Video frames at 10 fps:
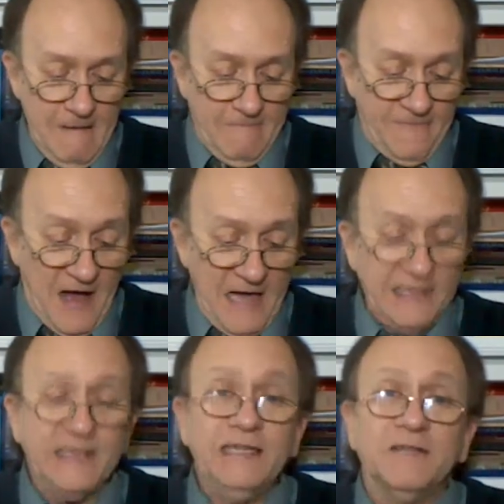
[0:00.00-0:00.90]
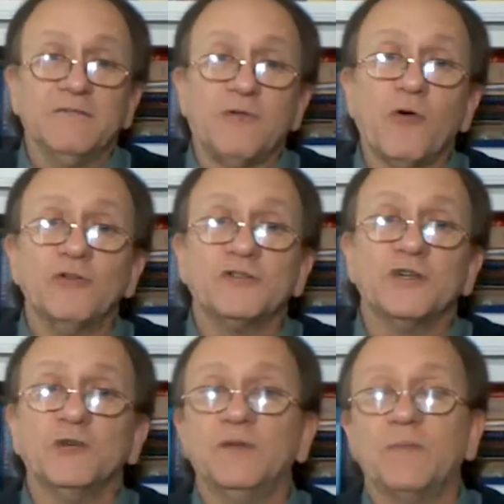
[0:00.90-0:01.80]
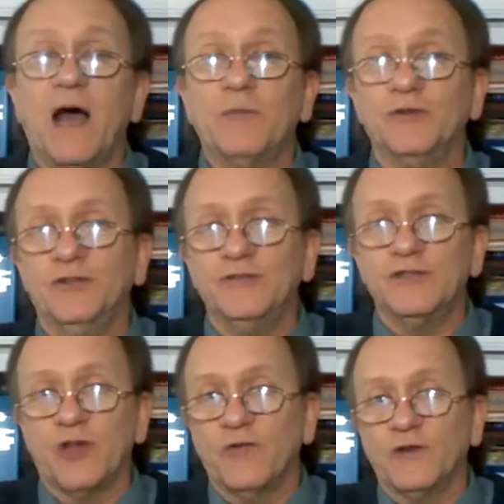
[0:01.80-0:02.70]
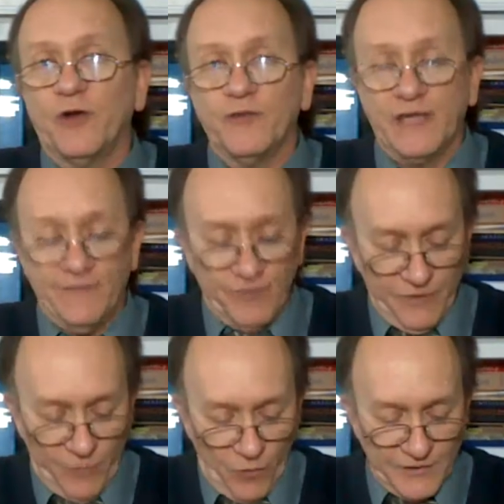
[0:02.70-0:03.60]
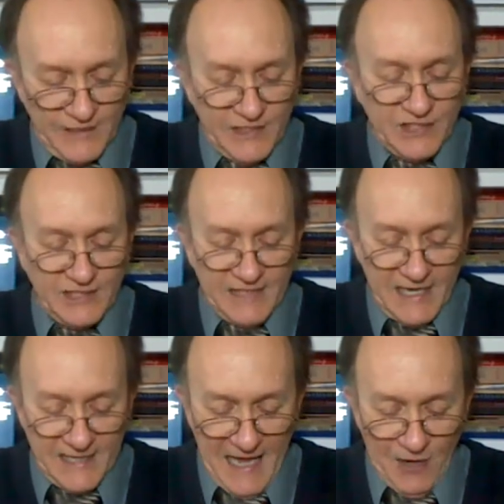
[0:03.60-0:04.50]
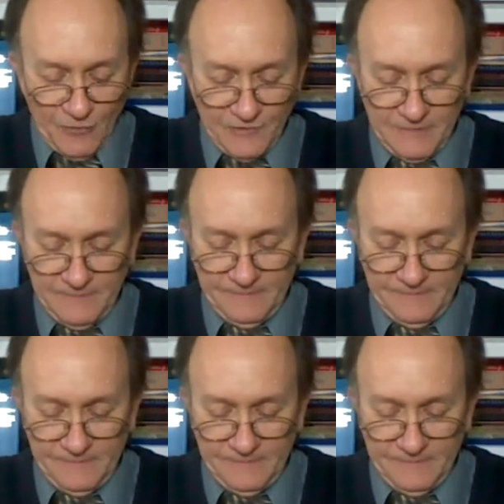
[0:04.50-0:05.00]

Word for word: Finally, the fourth term the Bible uses over and over again for divorce is to send out.